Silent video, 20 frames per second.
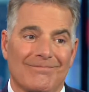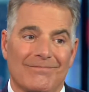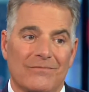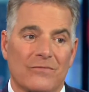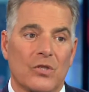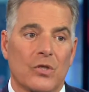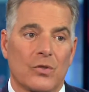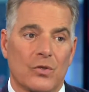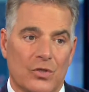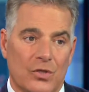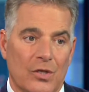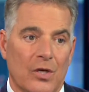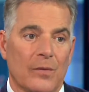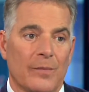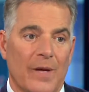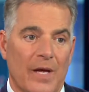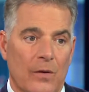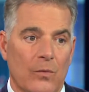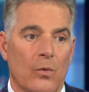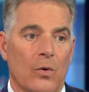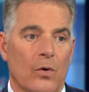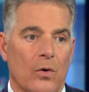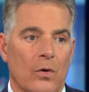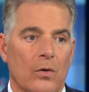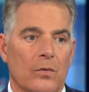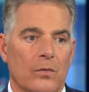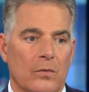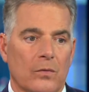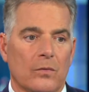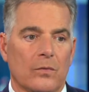those young men were... They
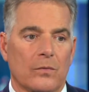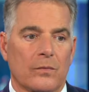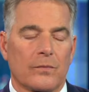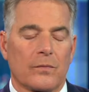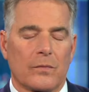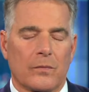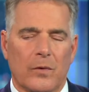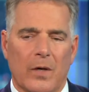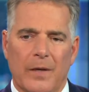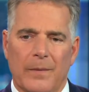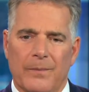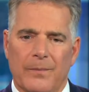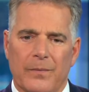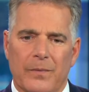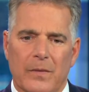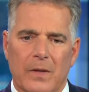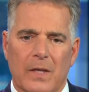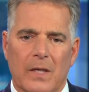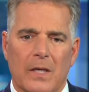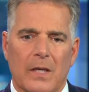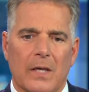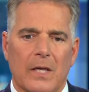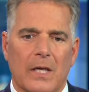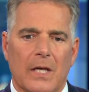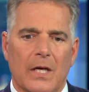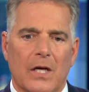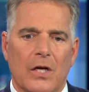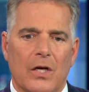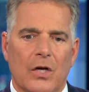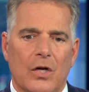were innocent. They didn't do
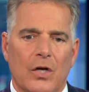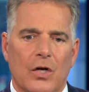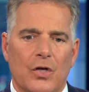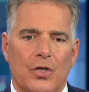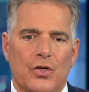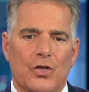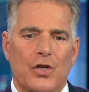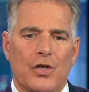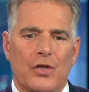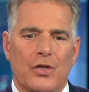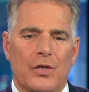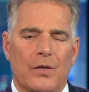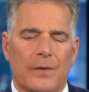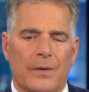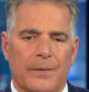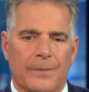it.